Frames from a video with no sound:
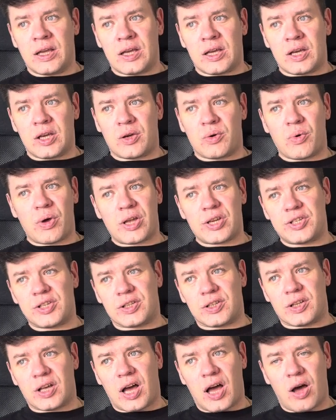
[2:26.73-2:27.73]

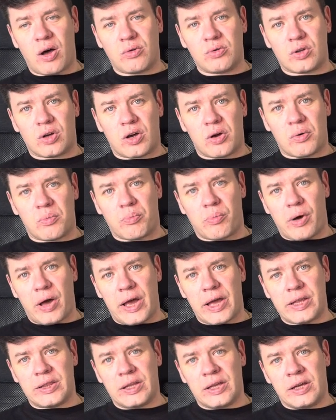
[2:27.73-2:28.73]
question how to
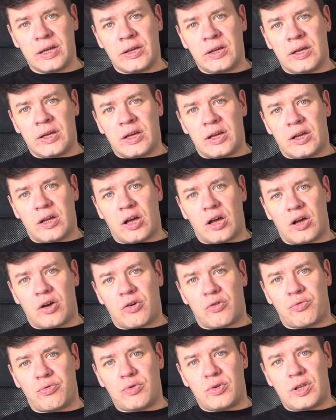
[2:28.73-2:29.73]
combine
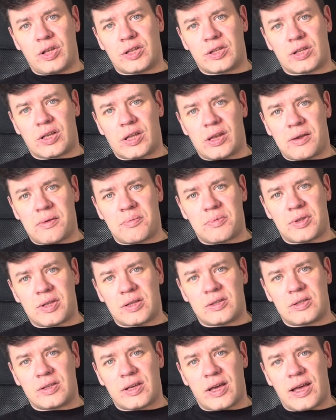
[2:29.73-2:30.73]
fully
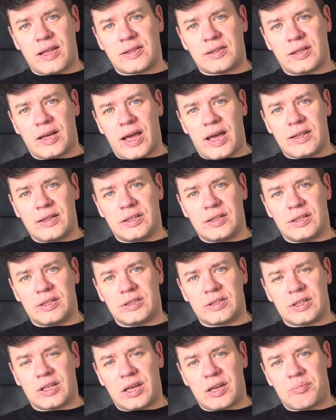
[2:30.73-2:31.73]
encrypted and
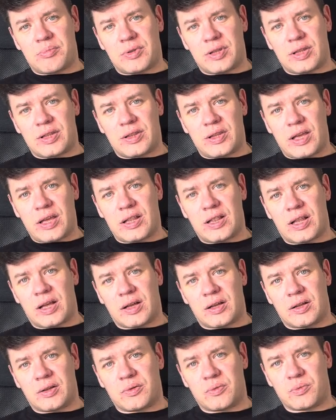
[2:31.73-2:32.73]
unencrypted
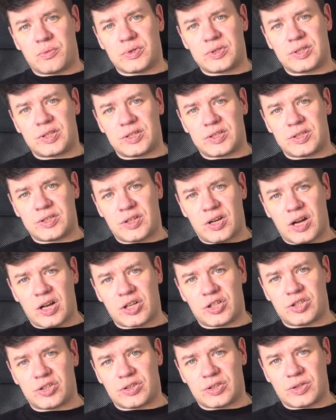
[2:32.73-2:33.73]
data with the
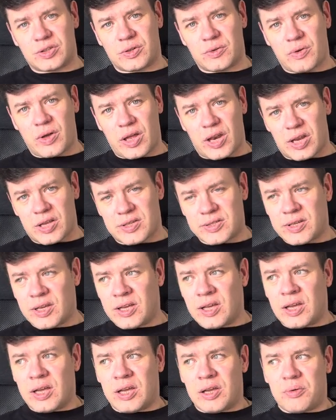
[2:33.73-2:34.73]
structured queries,
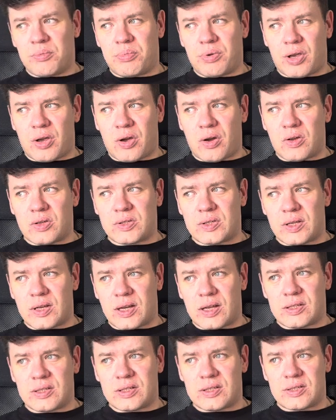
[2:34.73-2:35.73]
because
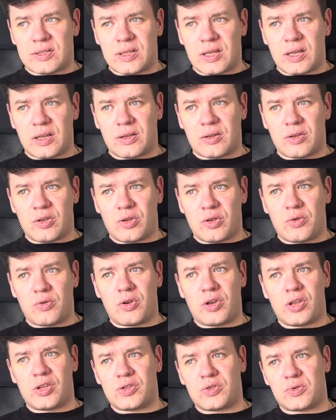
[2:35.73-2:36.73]
another thing you
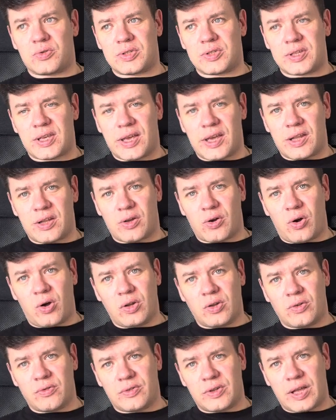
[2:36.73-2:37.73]
need to scan
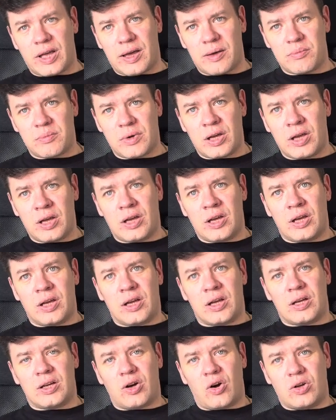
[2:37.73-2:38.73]
all of them
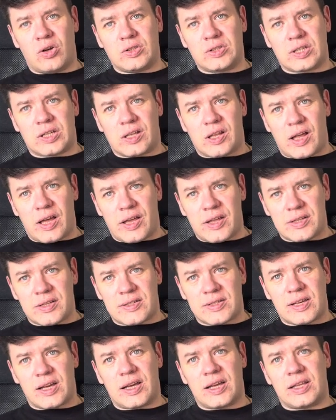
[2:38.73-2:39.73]
on the client
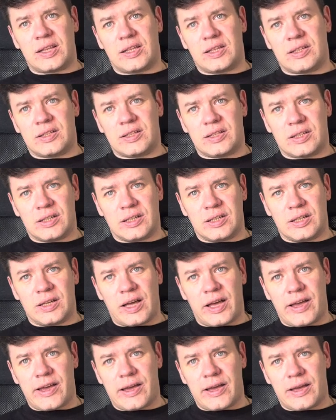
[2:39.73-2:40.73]
side,
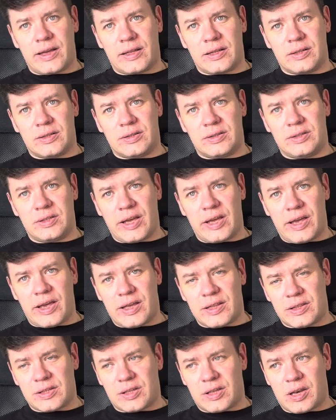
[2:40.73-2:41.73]
they
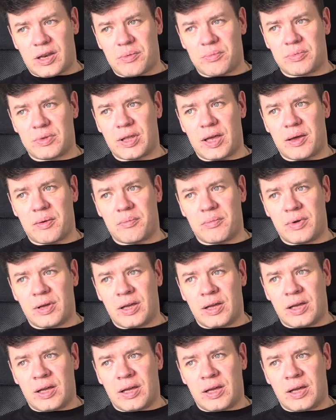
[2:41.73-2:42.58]
encrypt them,